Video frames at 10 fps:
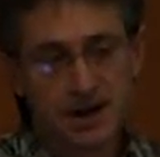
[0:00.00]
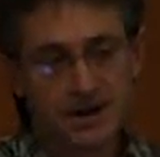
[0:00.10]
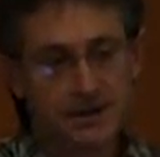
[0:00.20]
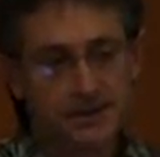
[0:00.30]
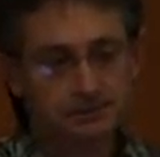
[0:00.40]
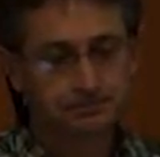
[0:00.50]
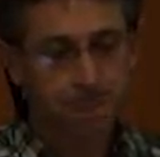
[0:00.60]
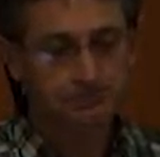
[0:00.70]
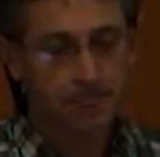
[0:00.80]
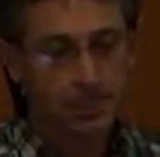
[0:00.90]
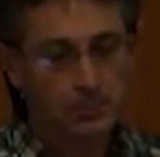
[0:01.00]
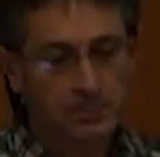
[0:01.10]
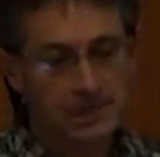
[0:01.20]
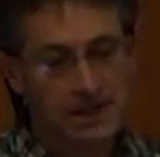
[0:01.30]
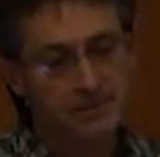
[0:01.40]
Um,
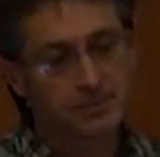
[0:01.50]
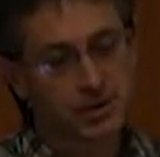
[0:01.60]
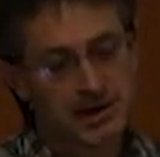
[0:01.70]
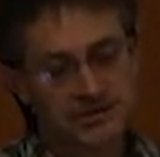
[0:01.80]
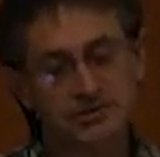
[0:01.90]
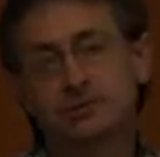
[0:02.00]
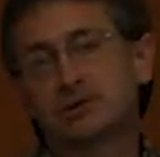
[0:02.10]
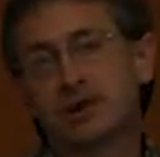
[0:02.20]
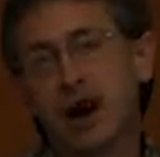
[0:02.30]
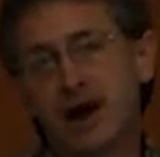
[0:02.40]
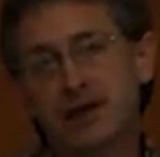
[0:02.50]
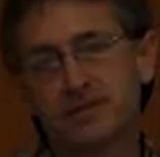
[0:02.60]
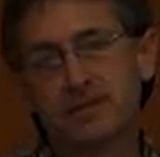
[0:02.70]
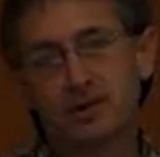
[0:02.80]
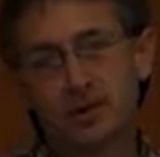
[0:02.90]
but now that prices are a little higher
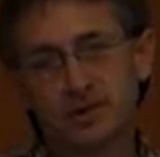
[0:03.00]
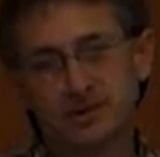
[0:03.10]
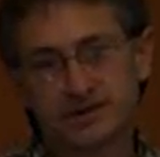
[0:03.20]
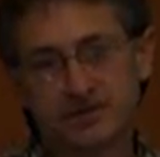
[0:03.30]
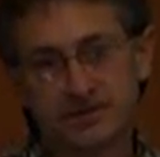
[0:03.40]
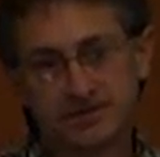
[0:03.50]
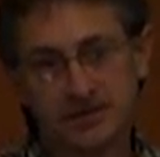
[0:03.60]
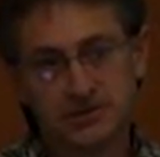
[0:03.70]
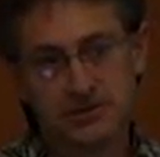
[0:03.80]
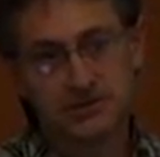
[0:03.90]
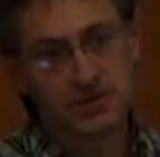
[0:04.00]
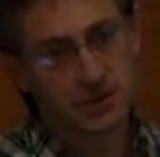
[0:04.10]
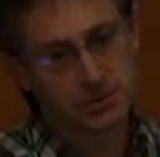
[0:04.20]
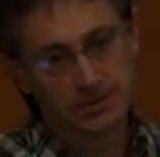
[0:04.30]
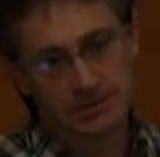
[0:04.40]
than they were 10 or 15 years
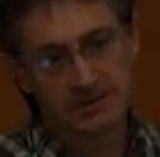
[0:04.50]
ago,